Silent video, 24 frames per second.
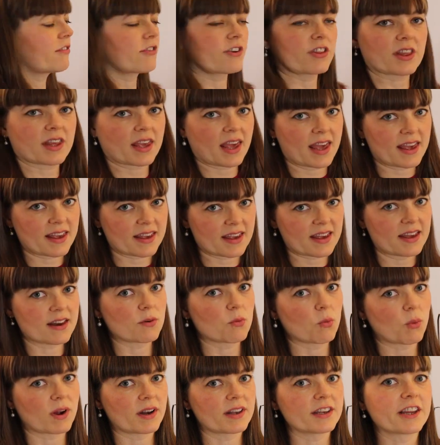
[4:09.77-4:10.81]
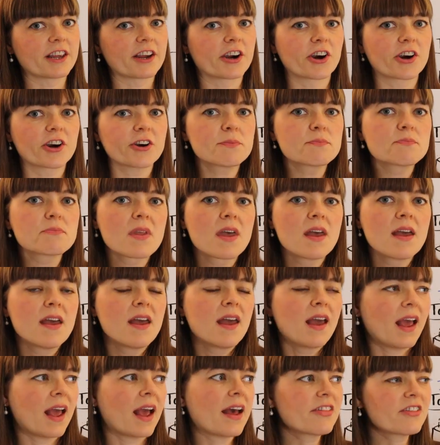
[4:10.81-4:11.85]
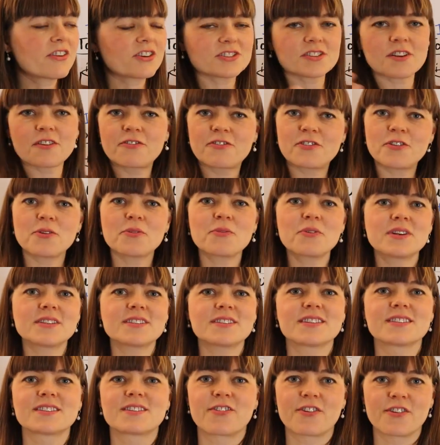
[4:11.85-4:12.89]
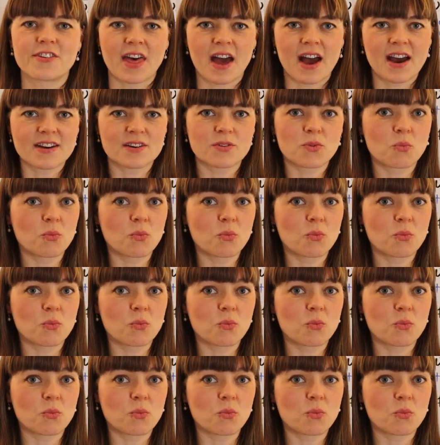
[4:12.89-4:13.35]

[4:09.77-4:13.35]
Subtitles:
over the cake in 1 year? And there's a few reasons for that.